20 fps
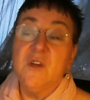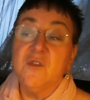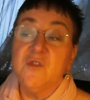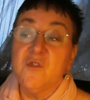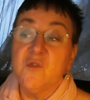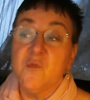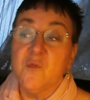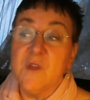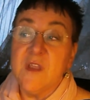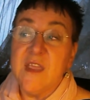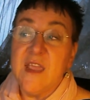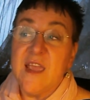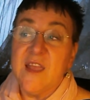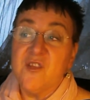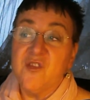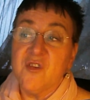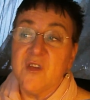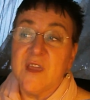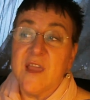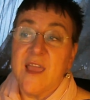to
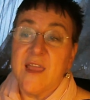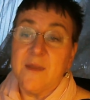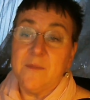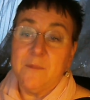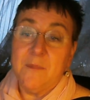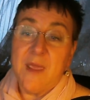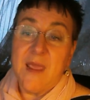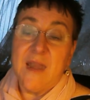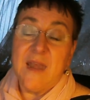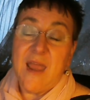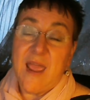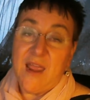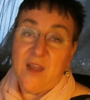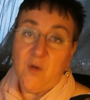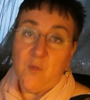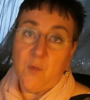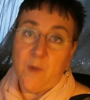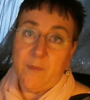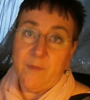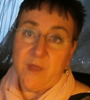re-educate men
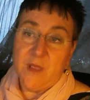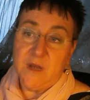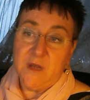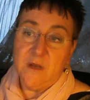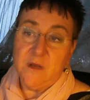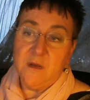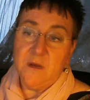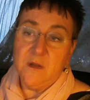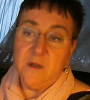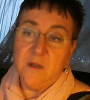and women